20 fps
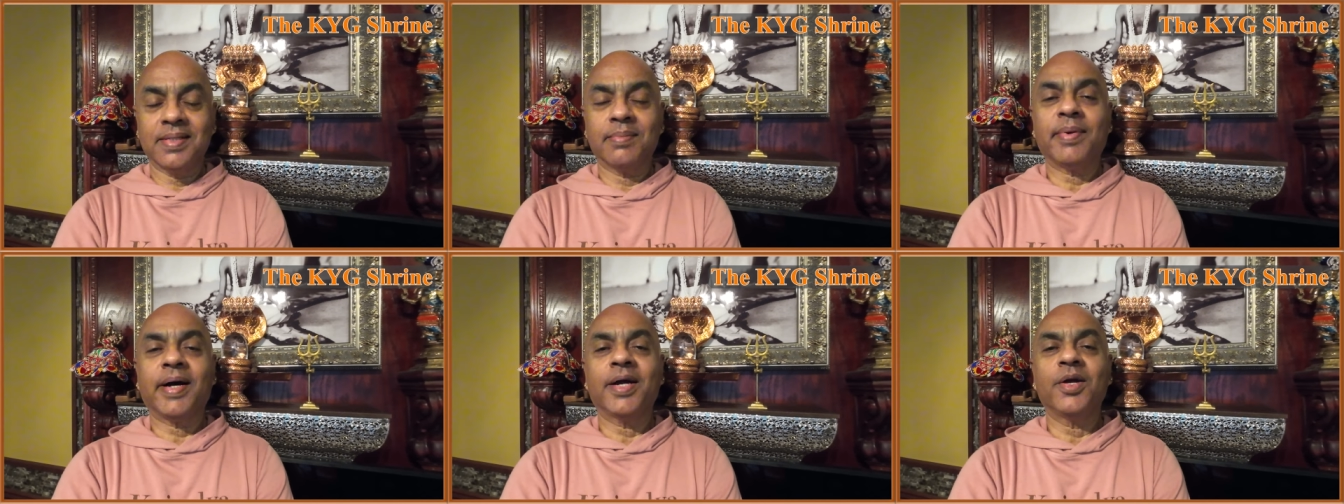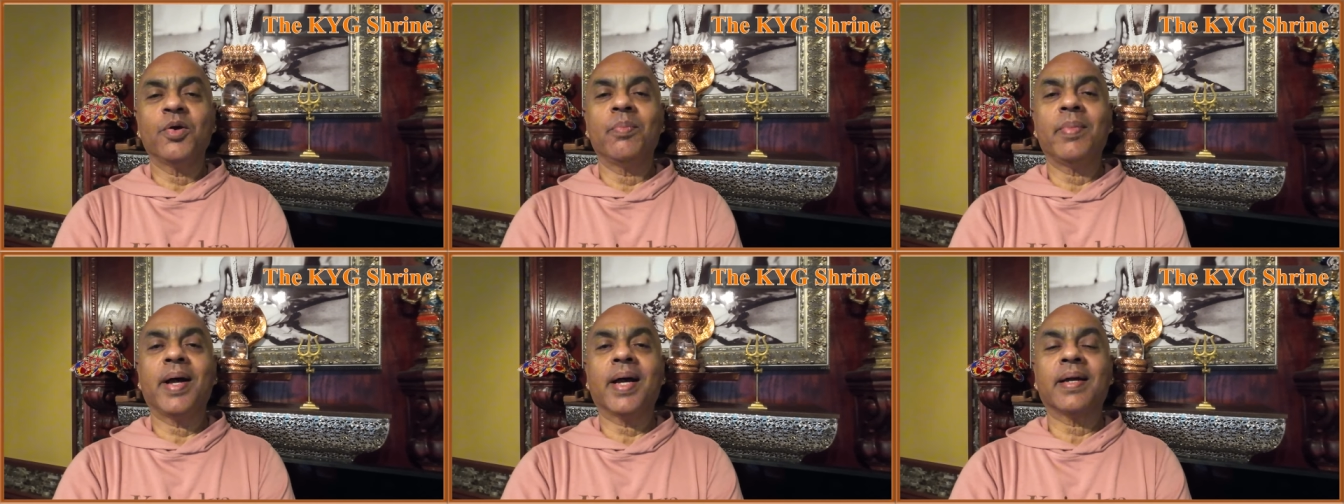the
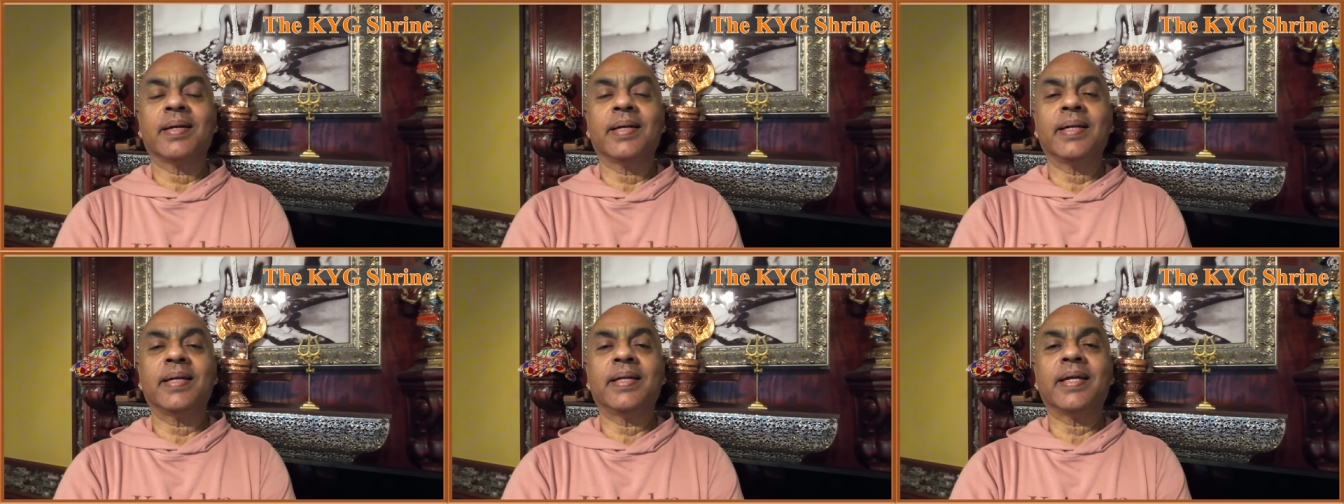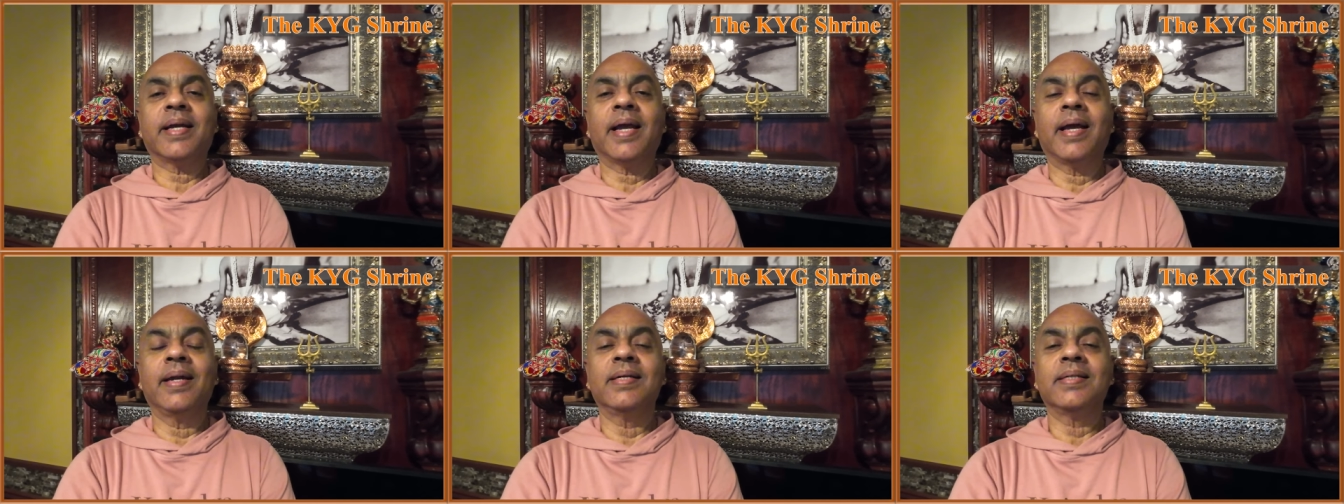
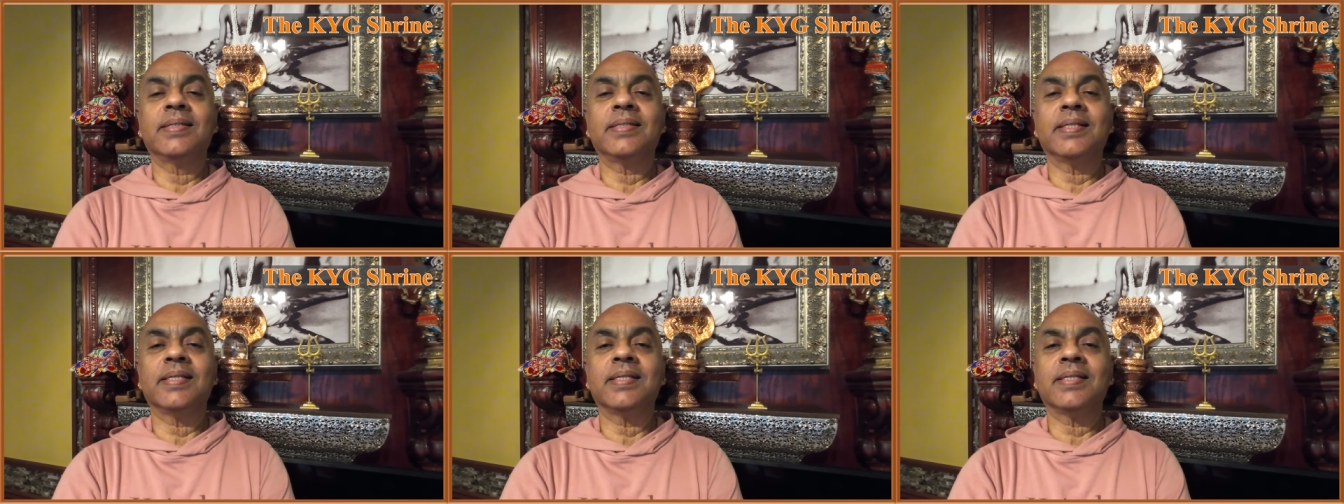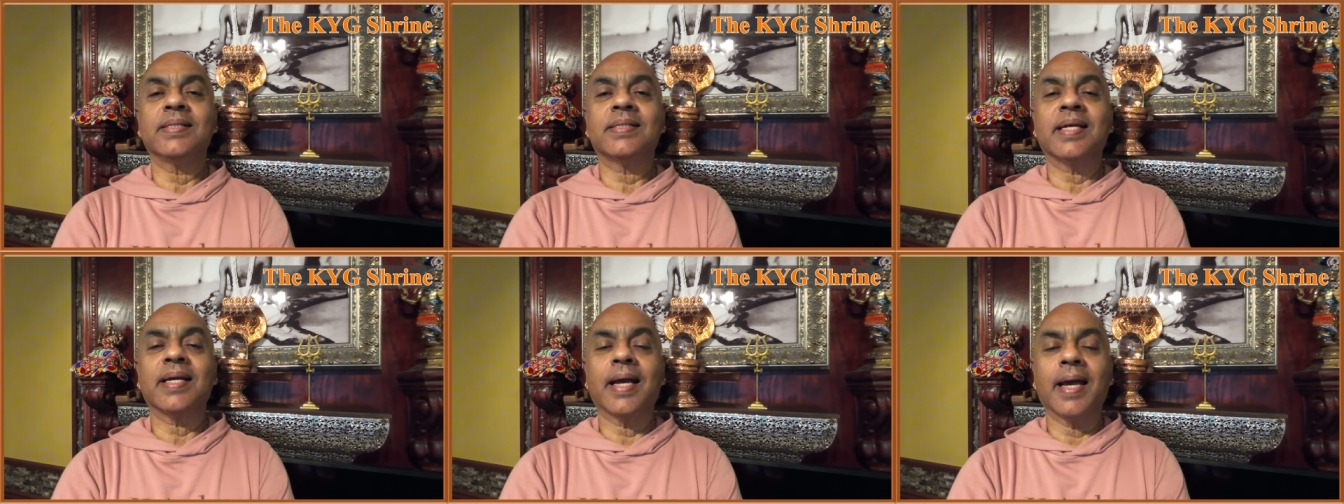biomagnetic
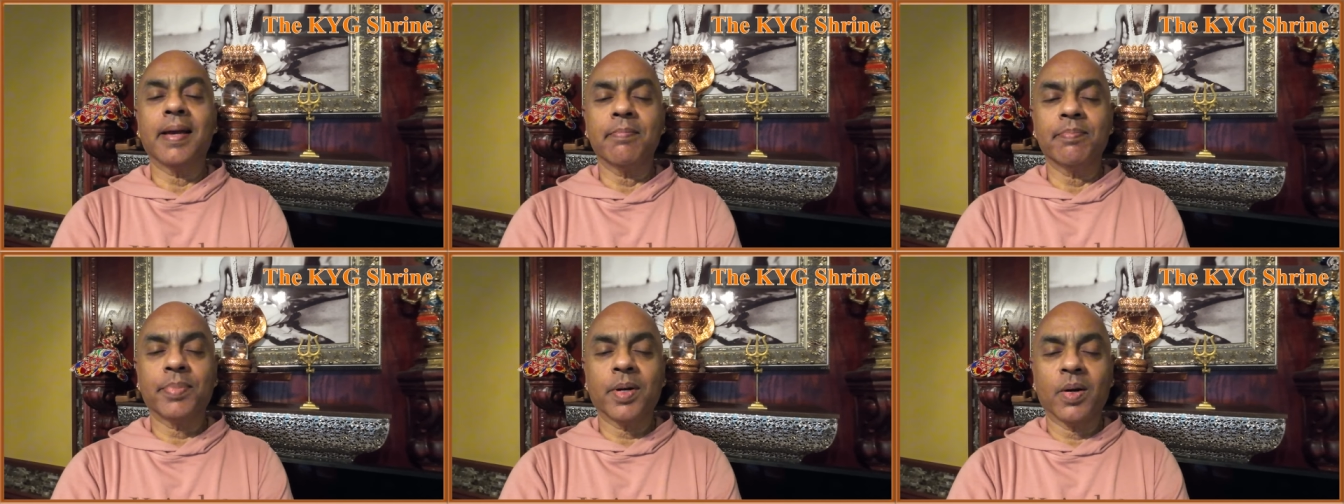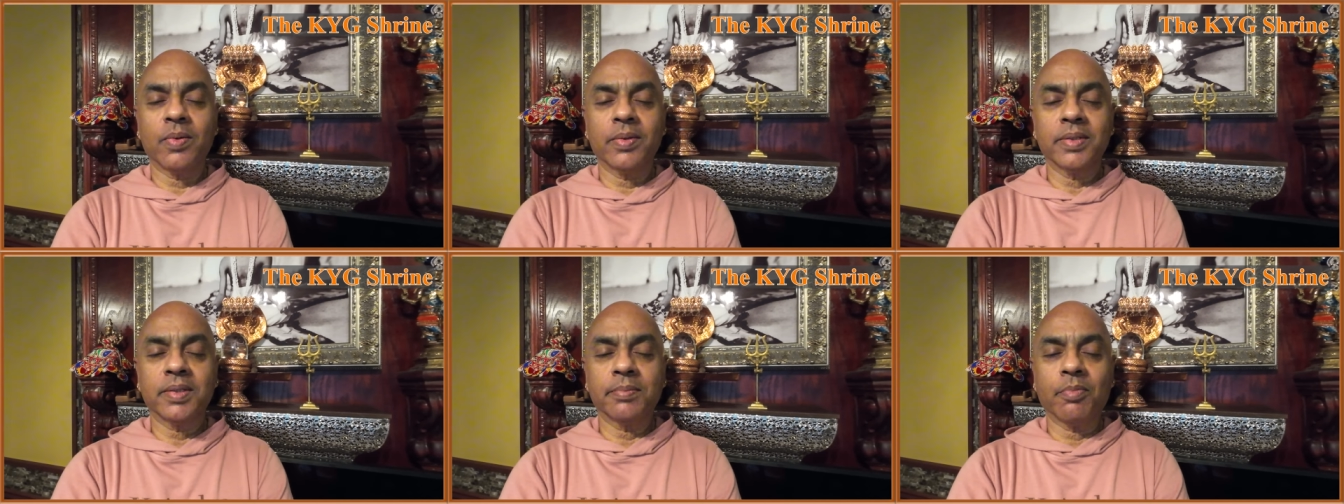energies
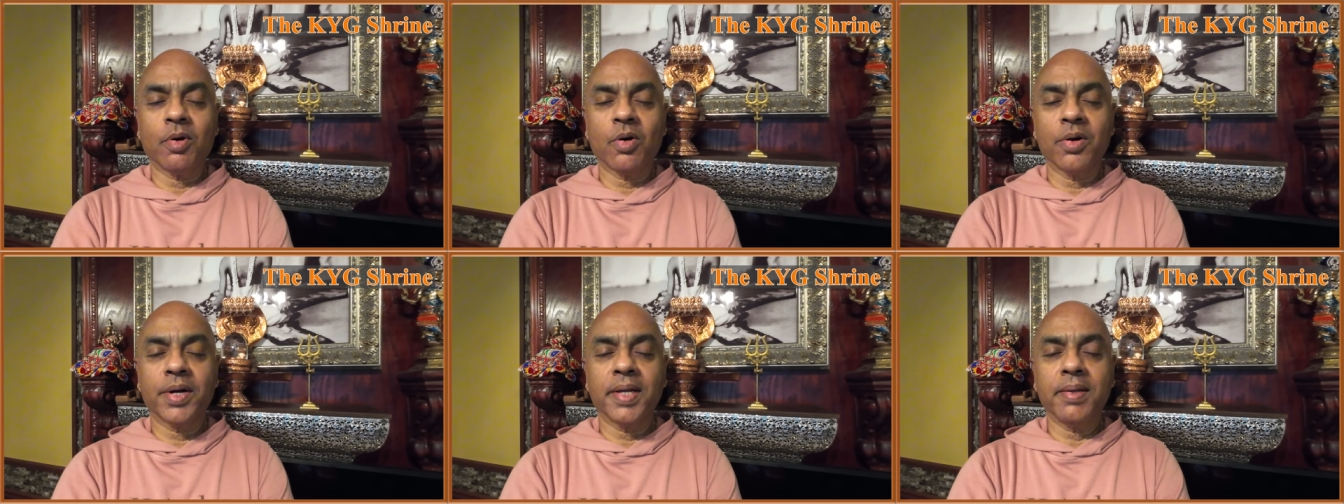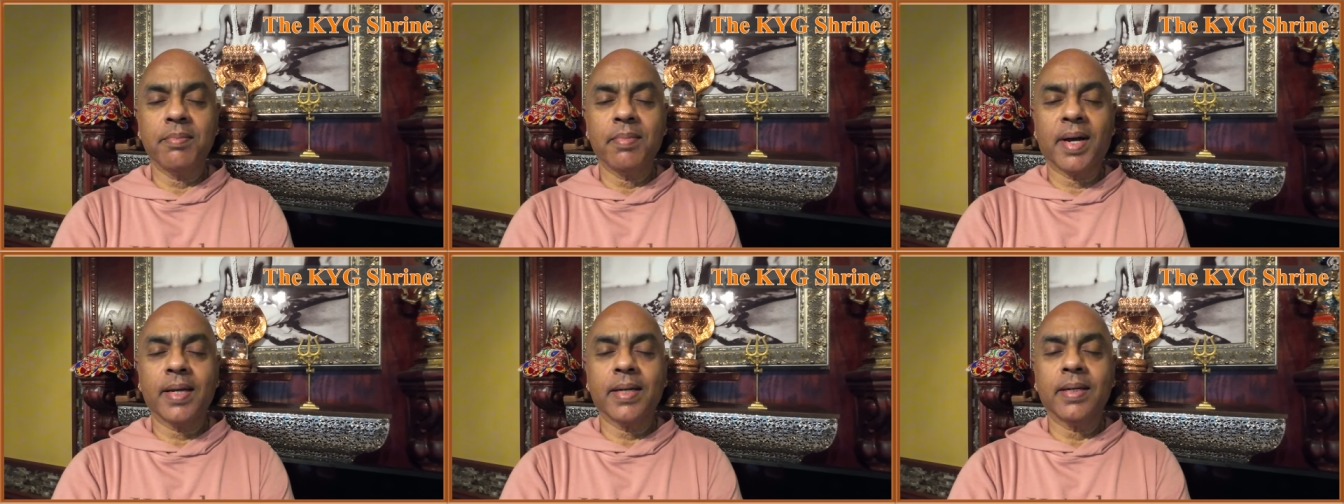empower the
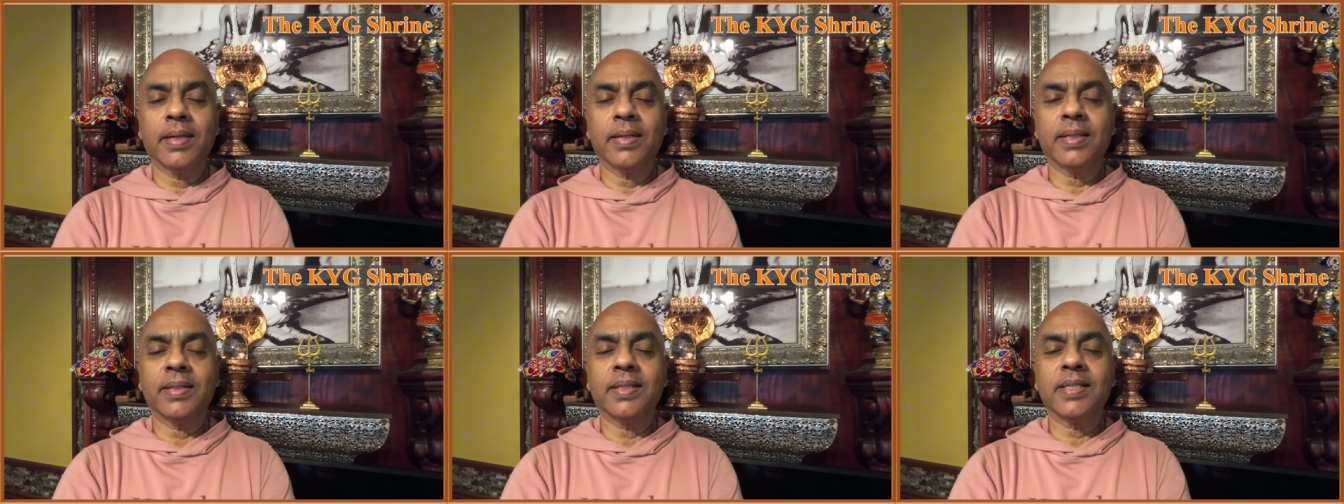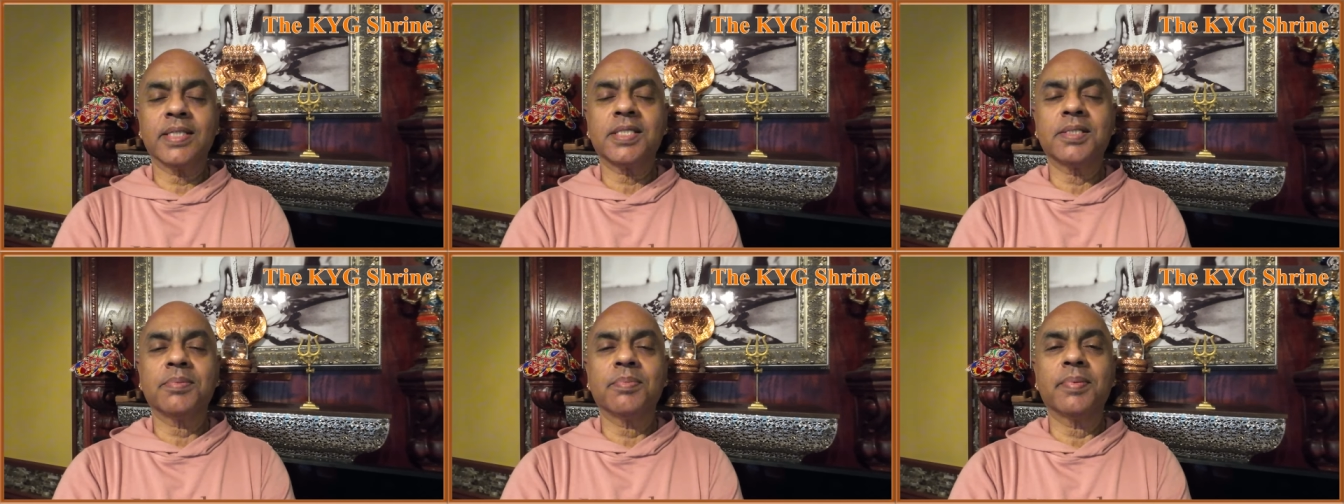body, mind, and
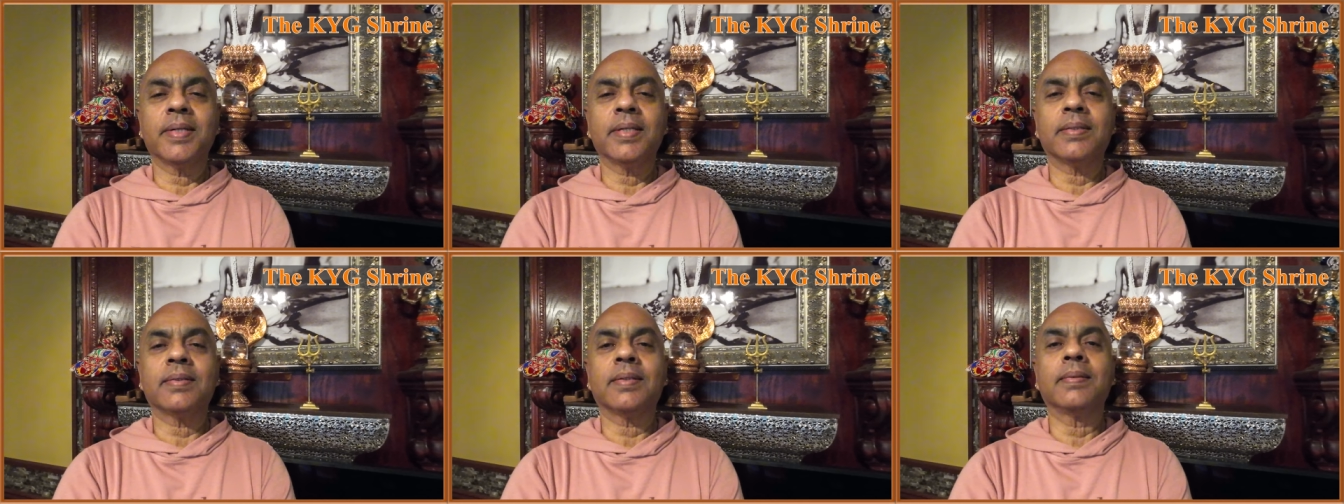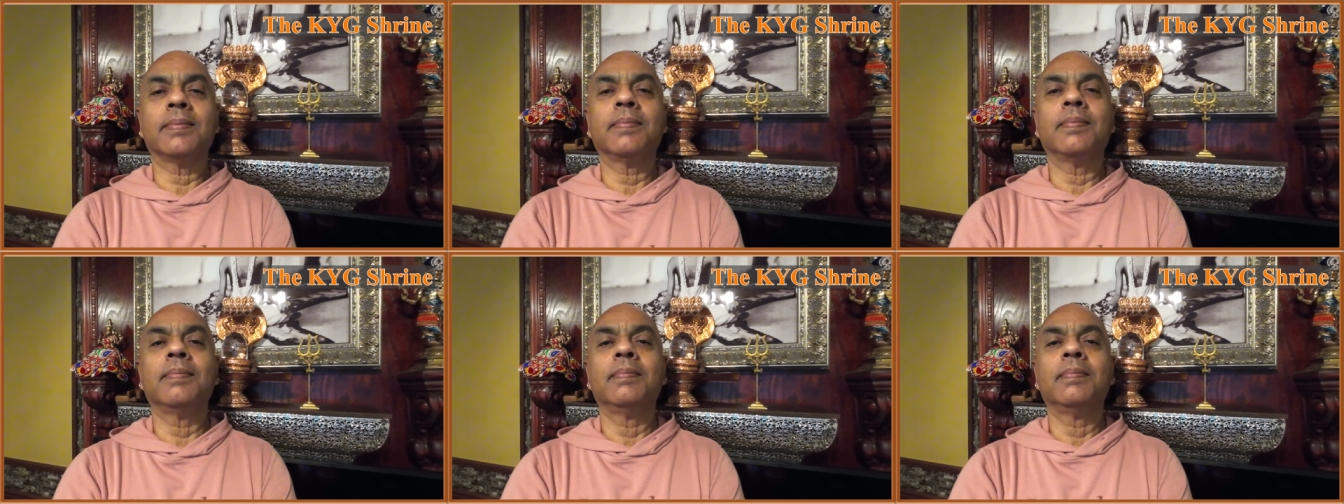the spirit